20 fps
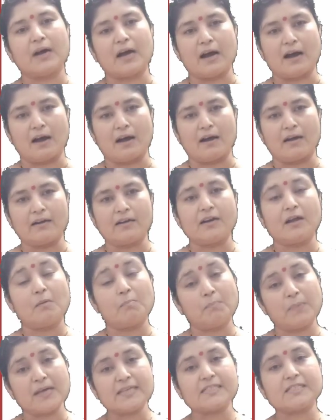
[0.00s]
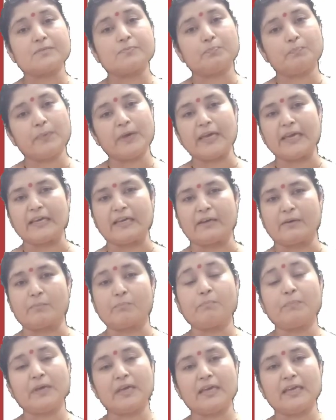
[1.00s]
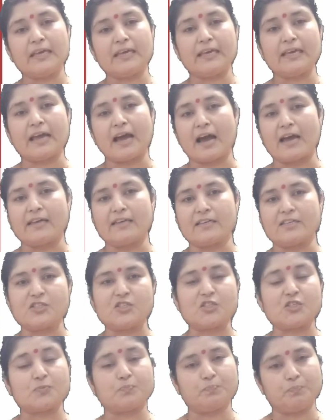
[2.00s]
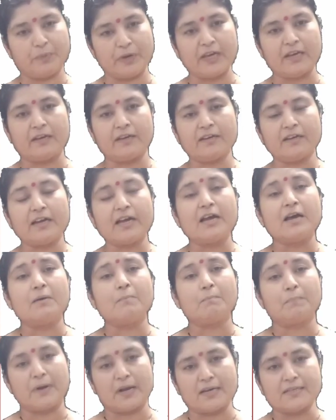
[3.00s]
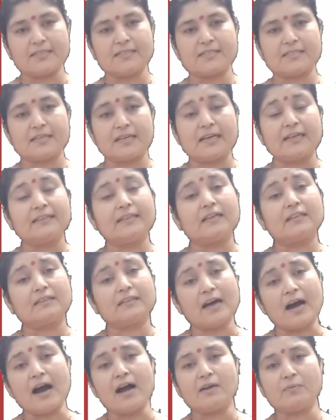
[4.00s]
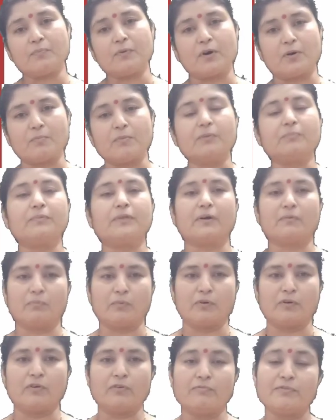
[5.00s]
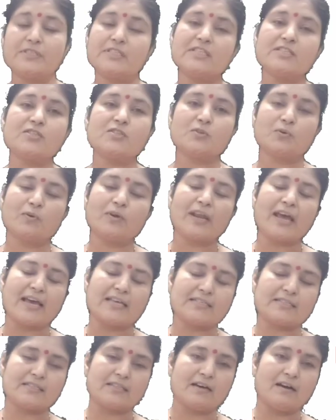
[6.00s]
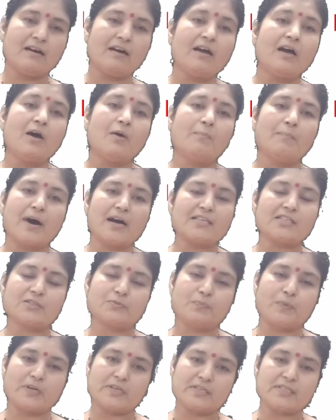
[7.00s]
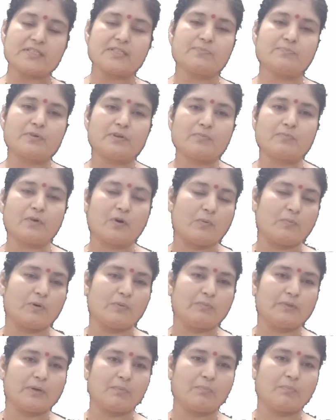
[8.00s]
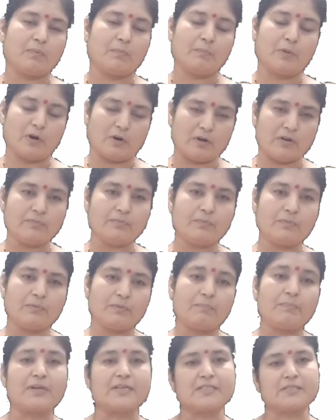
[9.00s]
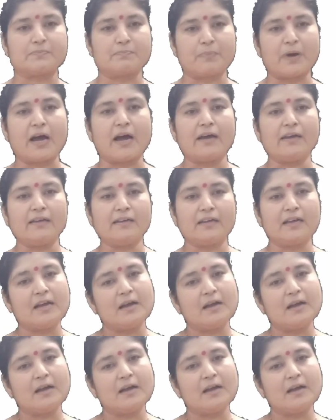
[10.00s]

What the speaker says: are plus being, B-E-I-N-G, being, plus the third form of the verb which is known as the past participle form of the verb, plus by,